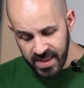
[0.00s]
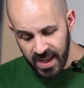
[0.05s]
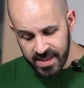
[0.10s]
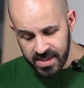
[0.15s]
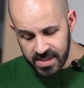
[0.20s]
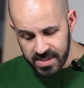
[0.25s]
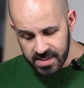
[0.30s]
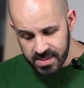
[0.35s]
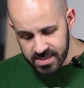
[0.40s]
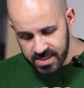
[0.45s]

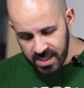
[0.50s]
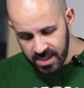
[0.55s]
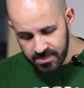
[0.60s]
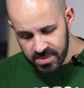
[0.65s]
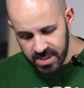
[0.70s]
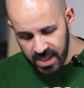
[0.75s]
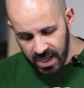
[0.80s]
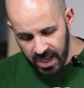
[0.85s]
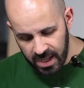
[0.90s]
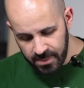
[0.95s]
And at the
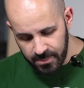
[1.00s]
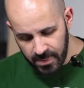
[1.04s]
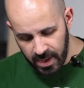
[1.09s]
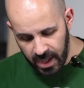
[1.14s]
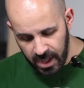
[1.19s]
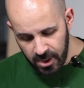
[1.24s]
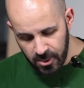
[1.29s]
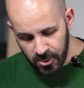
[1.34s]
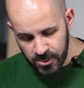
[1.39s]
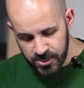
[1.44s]
same time,
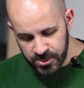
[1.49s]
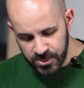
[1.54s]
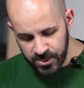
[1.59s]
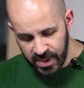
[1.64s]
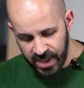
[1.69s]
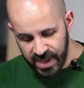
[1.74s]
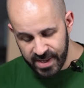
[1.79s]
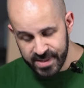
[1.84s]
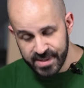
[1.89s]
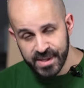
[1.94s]
I
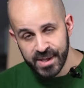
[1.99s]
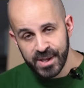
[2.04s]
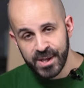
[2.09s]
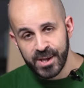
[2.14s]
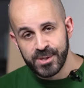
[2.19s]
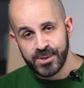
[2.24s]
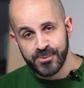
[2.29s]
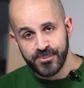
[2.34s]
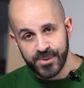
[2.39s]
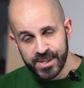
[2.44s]
also had
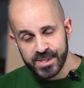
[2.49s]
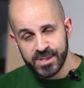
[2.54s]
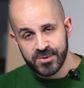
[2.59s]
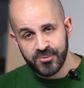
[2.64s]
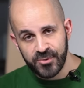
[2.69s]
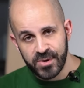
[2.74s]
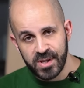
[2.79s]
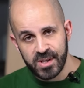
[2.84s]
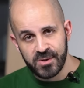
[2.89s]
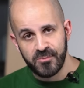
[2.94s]
the
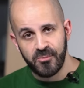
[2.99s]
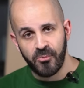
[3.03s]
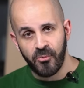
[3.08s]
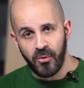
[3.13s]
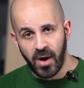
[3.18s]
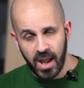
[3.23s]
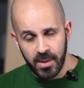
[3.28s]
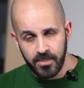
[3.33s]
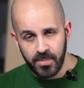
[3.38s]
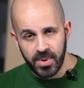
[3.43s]
windscreen
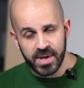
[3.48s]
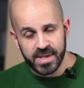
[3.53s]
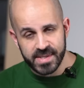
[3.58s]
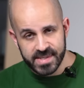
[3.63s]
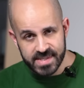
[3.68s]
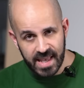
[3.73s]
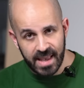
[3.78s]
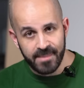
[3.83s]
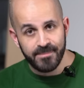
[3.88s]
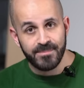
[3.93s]
wiper
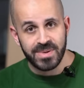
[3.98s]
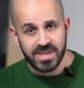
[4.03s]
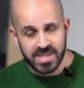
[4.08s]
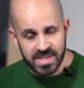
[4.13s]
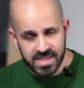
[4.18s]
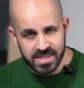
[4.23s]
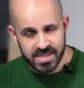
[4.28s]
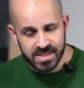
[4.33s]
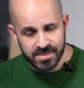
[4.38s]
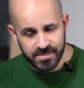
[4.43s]

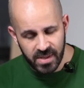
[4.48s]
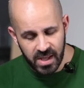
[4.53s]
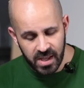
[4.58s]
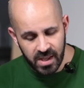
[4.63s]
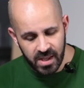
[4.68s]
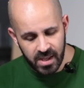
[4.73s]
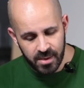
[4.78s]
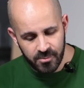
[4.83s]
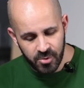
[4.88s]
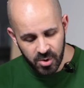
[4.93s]
assemblies
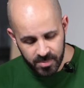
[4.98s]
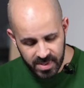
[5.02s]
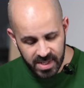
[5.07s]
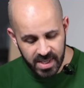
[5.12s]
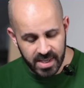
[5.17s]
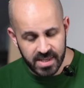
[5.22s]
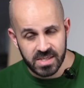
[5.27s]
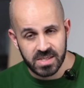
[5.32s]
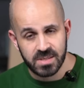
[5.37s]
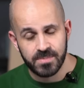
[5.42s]
uh,
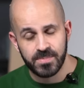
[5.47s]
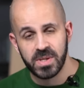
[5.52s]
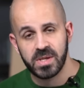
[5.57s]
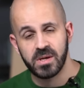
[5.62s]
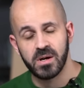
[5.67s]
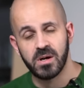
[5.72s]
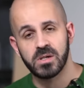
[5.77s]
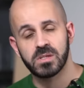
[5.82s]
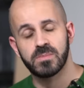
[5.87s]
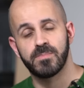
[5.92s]
replaced
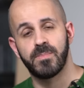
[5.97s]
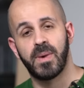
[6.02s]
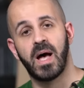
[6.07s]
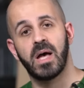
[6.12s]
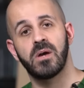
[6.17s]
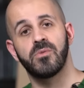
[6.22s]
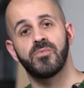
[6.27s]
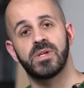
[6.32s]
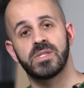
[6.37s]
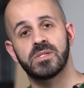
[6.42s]
because
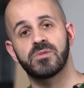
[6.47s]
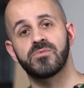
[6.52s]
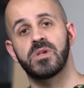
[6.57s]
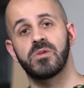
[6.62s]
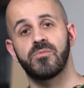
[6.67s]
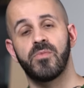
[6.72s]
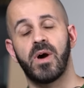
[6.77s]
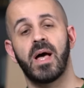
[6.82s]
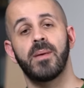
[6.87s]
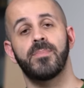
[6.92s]
my
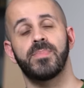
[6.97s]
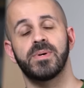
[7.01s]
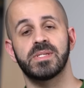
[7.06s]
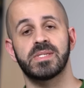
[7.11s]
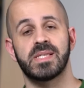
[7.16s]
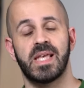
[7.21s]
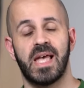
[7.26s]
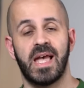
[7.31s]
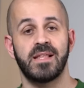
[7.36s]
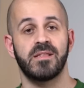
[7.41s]
windscreen
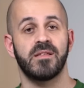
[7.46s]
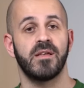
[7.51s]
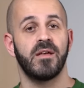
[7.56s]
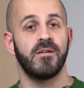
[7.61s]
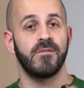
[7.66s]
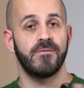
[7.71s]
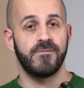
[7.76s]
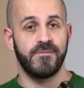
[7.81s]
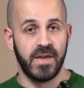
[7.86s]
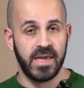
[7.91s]
wipers had
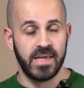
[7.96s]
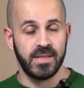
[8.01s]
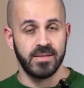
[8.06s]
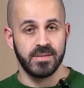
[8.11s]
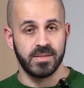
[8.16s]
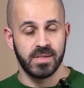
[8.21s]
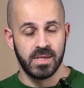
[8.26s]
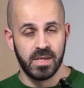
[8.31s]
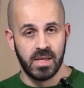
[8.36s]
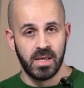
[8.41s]

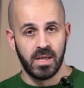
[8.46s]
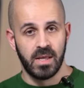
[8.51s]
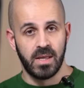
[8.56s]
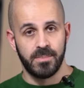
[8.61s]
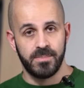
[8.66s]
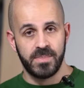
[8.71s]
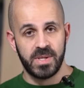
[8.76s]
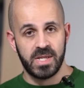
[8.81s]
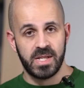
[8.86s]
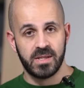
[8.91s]
failed,
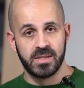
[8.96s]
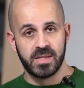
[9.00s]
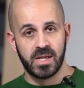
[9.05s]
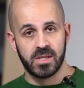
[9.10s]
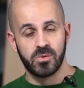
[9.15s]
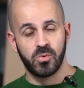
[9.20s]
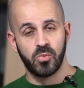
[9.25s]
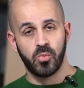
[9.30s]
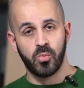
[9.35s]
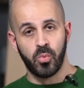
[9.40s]
meaning
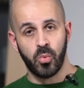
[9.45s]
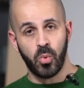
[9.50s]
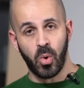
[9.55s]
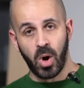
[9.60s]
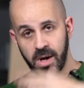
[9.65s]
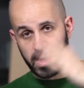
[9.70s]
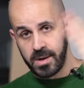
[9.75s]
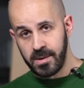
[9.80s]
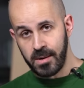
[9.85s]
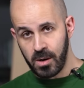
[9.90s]
that
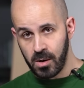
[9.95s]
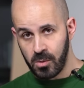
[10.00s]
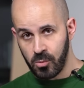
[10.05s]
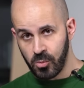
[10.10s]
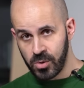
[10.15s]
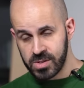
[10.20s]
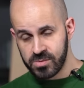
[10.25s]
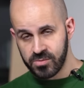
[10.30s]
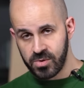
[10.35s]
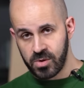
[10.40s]
one
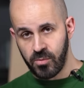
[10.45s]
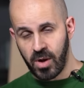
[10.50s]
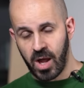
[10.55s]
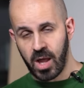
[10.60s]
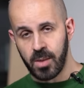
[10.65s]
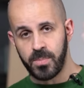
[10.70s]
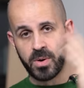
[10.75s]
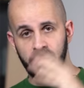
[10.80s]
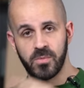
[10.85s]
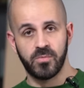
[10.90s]
windscreen
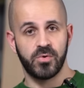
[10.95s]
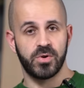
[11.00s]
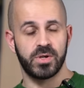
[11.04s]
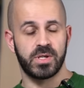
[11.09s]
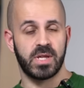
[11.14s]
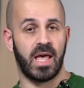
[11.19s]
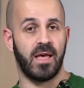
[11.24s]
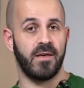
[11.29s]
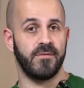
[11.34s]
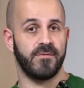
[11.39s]
wiper
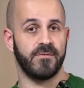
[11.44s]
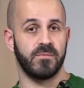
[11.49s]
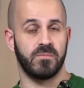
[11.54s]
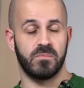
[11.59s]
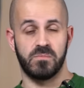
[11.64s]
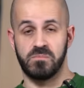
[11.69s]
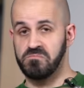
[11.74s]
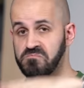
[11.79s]
would have